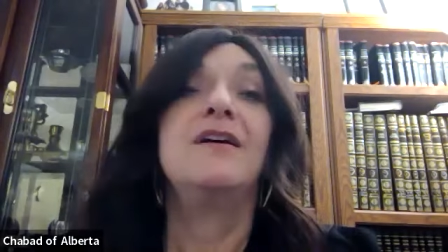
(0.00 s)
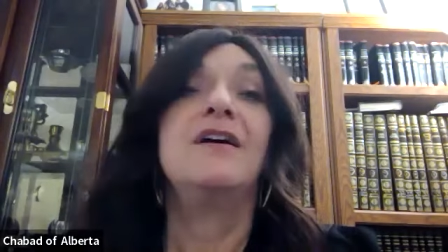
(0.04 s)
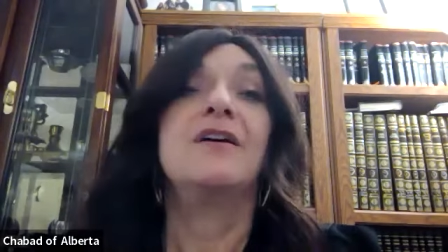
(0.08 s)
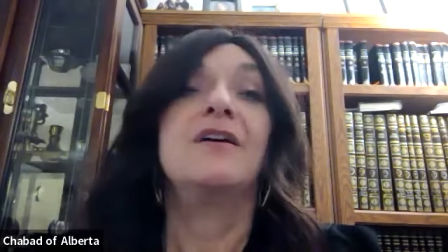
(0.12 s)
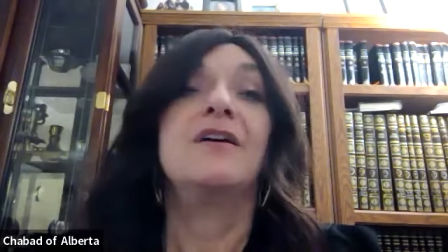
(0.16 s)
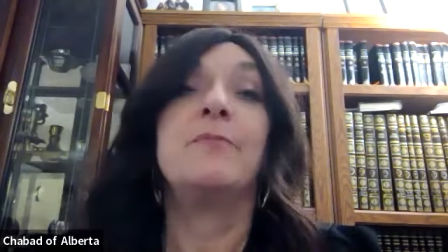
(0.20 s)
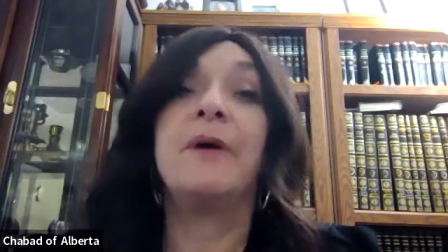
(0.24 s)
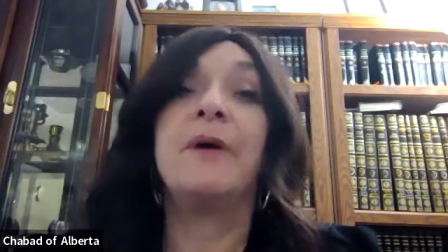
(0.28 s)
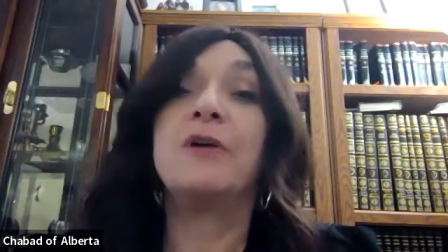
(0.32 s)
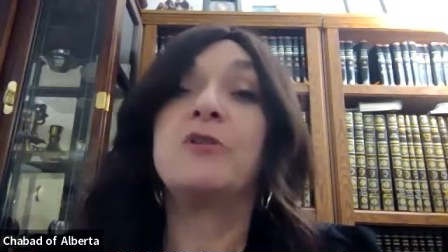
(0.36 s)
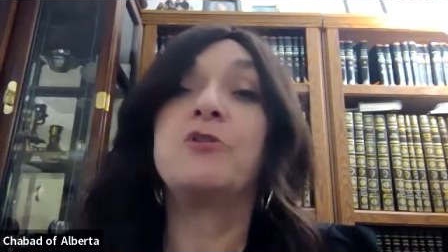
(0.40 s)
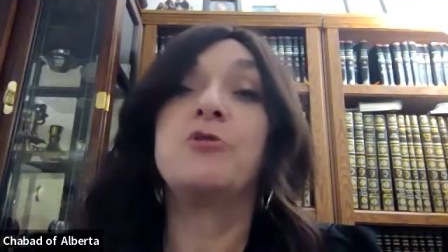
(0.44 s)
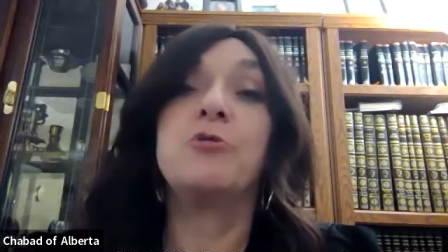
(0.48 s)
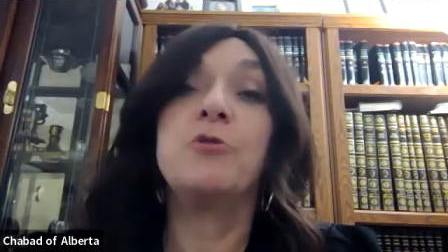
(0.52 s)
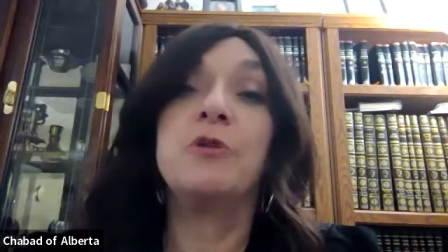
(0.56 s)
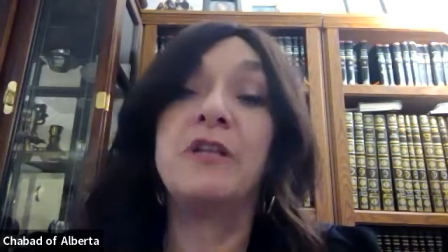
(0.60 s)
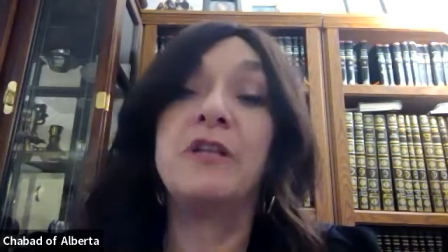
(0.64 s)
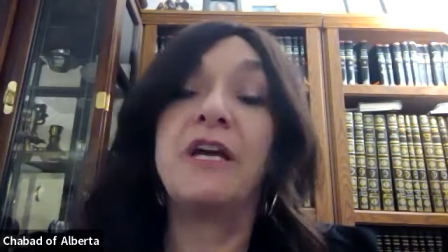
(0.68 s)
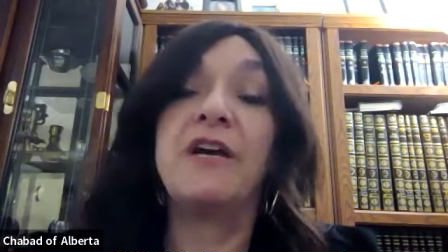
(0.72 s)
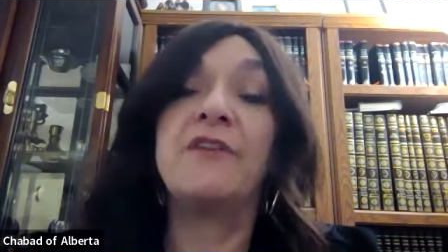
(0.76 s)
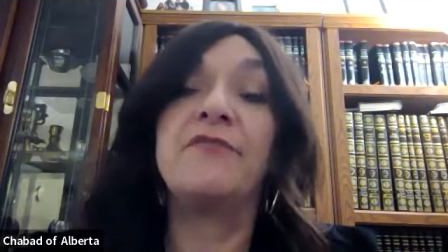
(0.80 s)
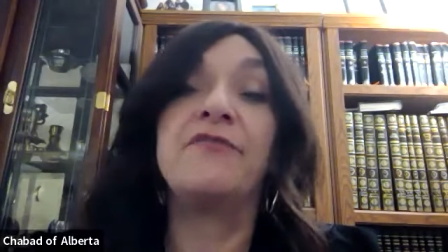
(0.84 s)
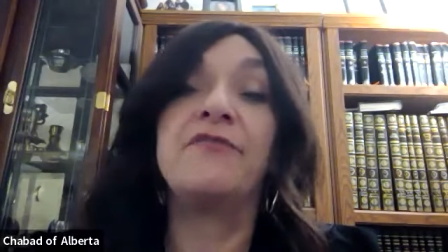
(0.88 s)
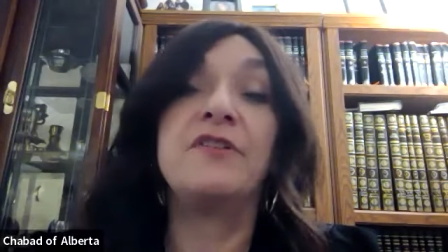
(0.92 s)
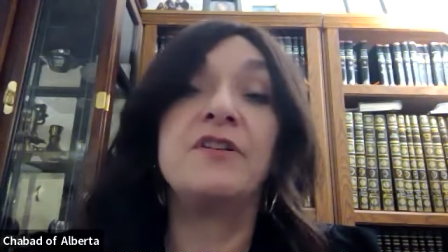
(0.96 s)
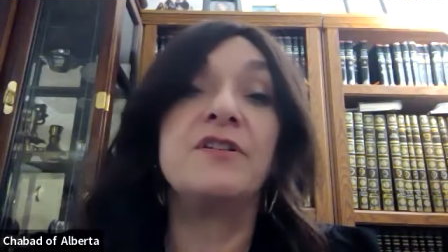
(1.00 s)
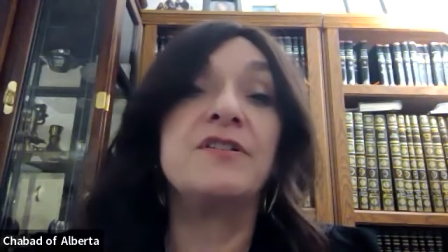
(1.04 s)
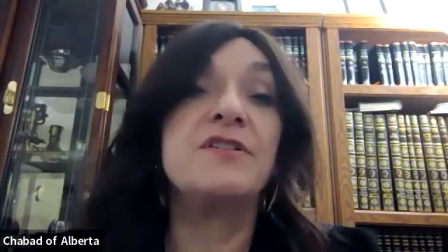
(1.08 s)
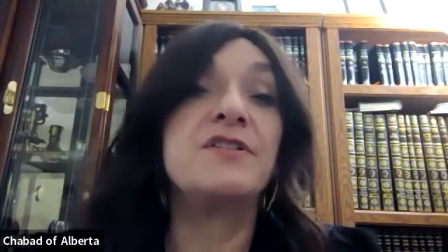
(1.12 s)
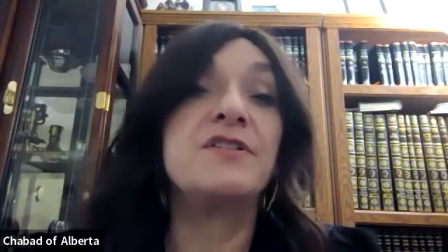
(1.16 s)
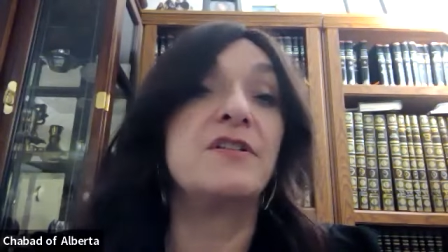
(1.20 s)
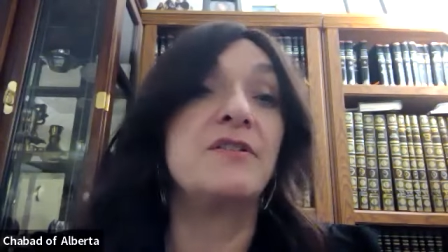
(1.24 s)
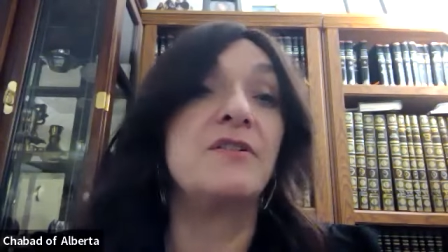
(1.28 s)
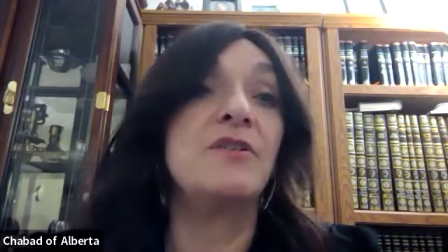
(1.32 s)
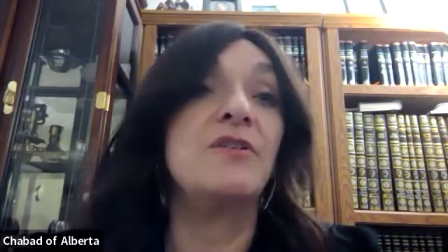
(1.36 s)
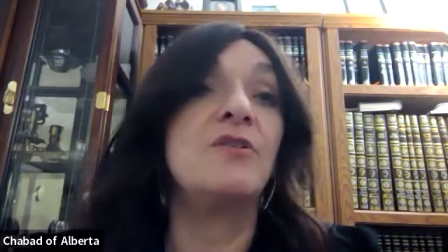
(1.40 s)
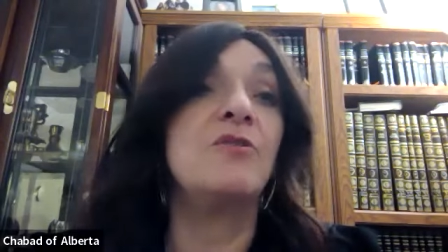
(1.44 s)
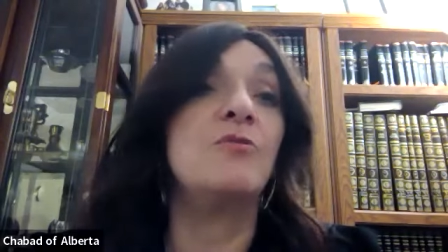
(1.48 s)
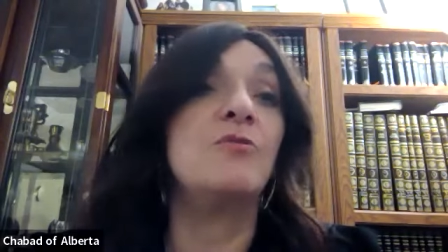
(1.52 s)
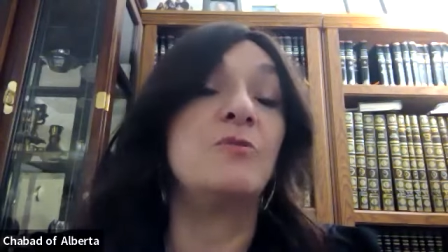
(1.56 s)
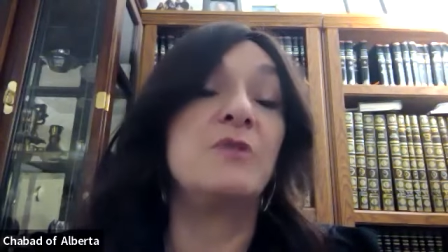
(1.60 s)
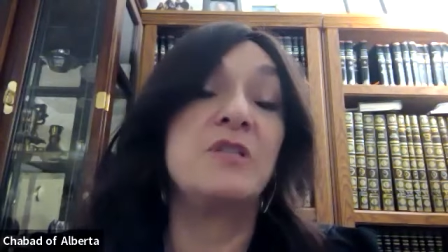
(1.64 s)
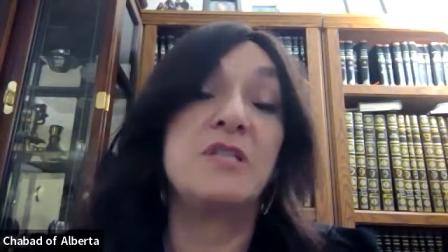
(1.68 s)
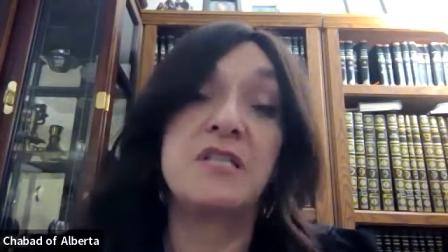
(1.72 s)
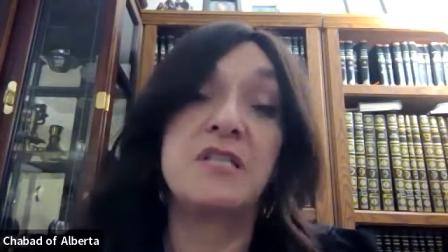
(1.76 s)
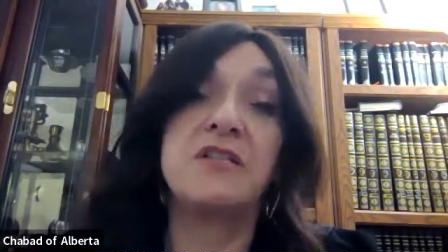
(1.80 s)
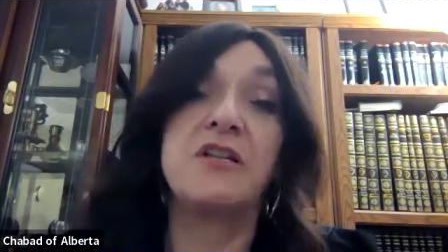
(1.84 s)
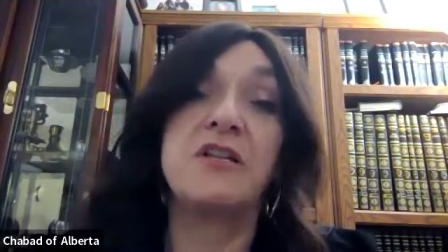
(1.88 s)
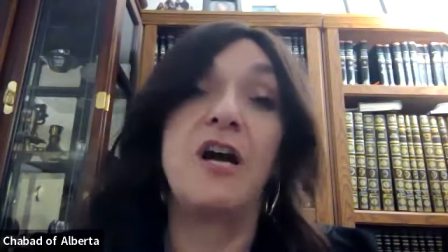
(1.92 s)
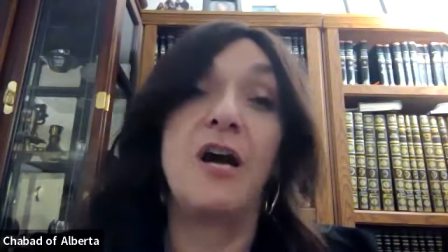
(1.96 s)
About two and a half years mm-hmm. ago, we
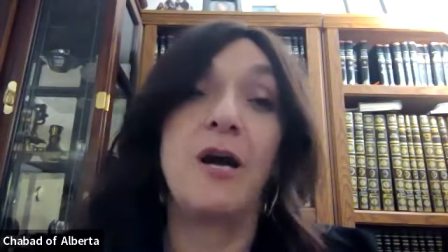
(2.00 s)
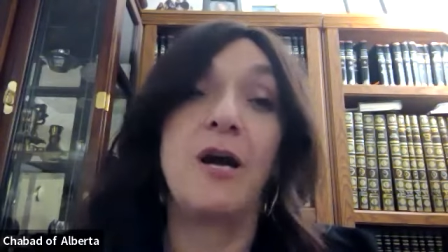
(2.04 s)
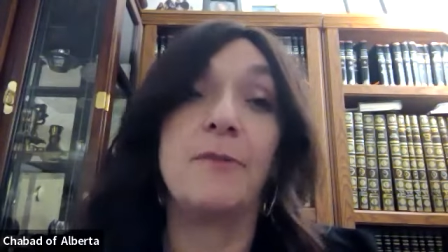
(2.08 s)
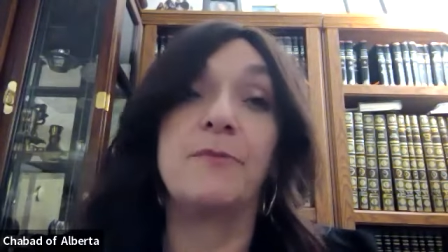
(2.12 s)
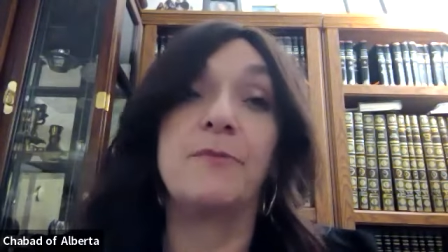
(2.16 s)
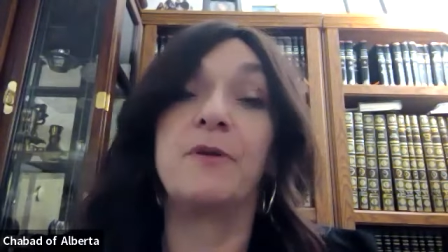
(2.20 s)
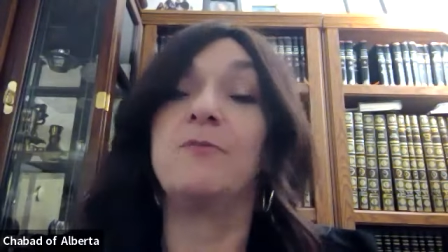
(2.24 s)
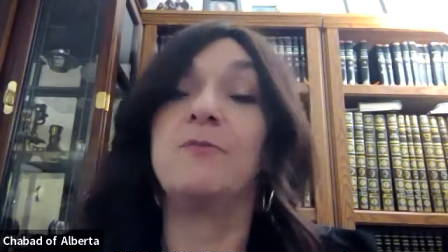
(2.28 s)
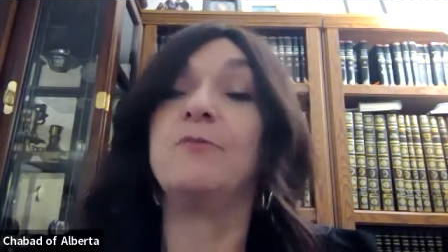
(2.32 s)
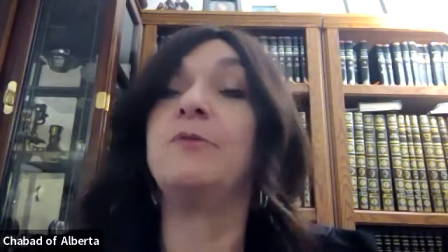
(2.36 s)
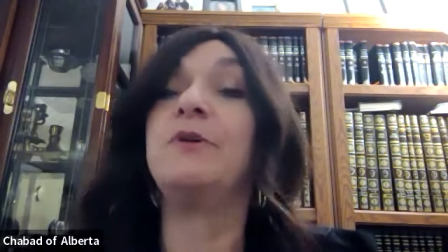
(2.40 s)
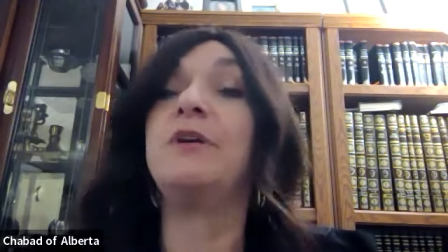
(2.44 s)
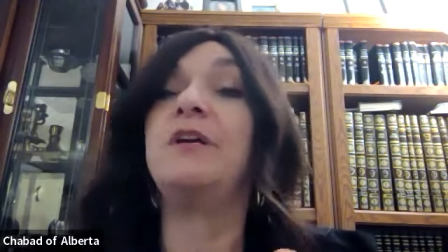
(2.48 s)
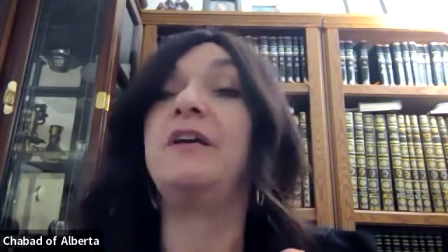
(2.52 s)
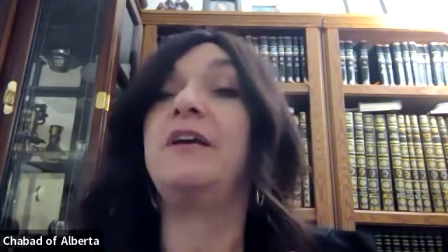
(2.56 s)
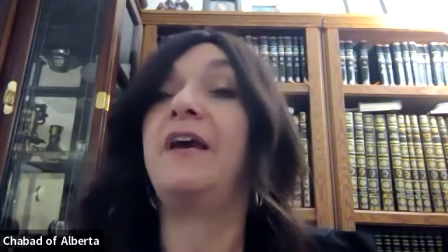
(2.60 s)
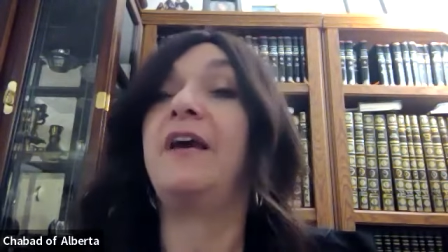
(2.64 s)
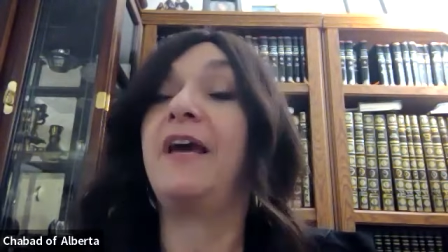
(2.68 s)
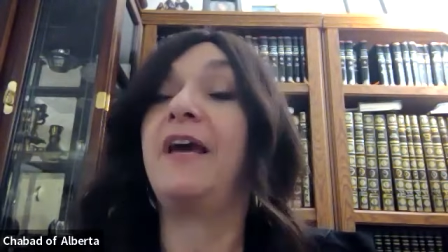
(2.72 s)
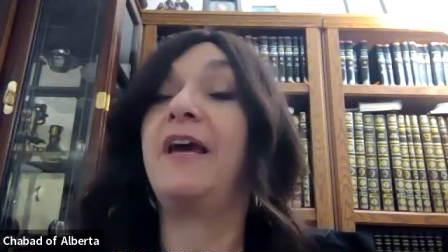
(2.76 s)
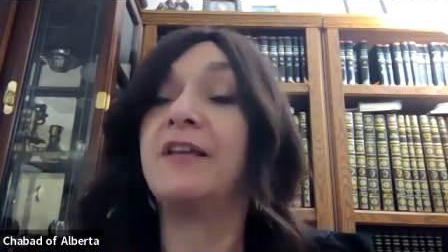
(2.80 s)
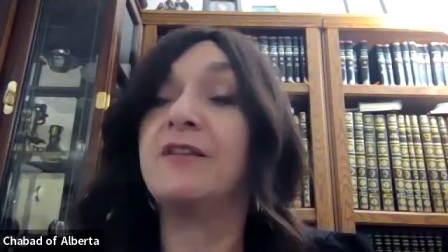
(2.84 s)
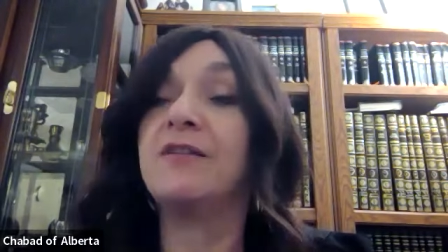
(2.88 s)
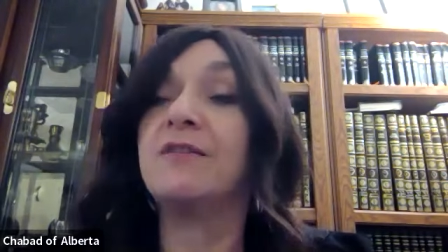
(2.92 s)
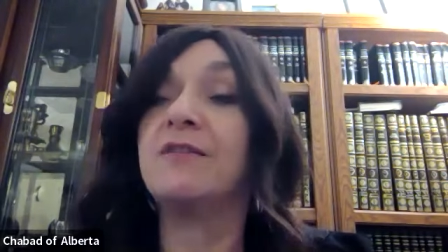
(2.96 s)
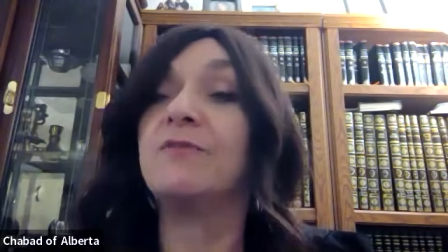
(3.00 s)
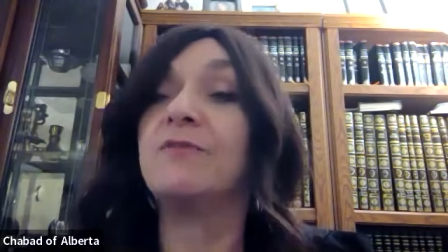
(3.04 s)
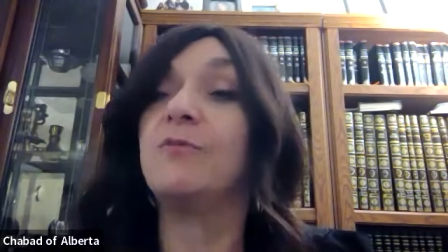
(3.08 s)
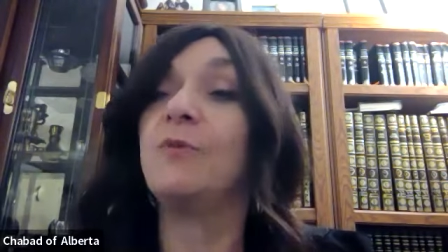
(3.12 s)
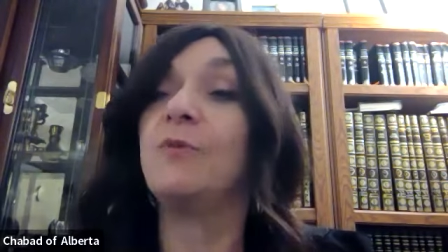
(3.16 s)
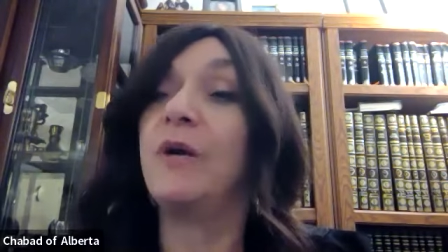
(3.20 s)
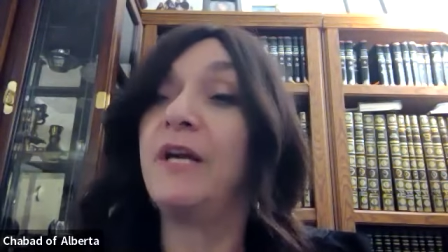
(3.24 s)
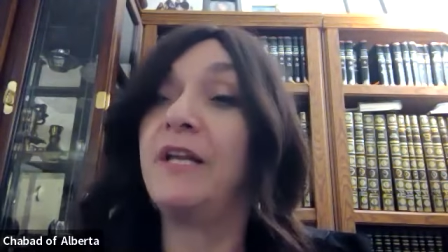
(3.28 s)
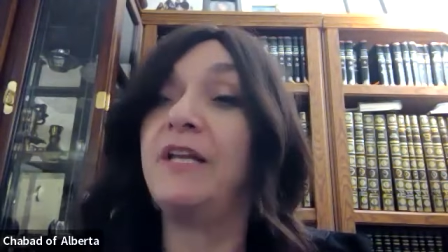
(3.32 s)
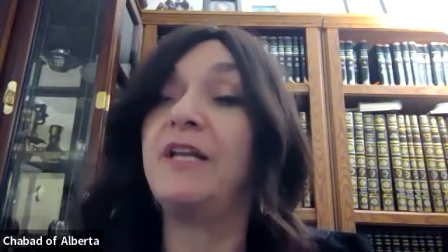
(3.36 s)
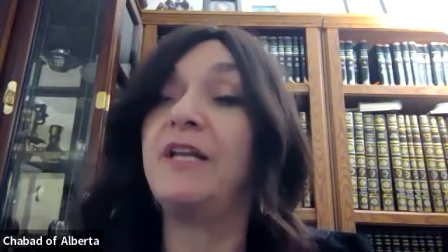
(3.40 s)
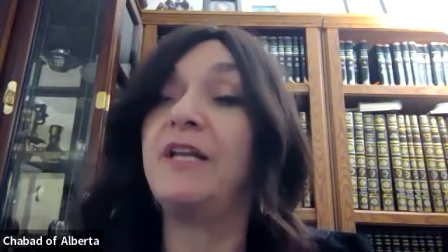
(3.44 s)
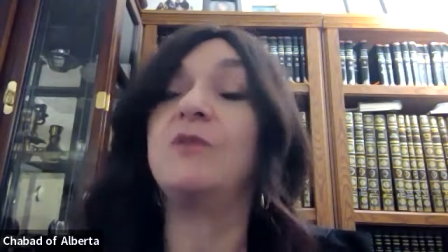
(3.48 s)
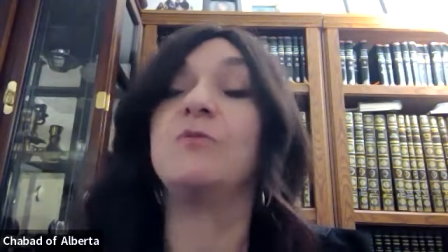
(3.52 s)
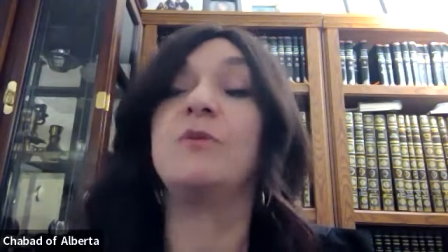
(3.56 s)
stopped and we had 20,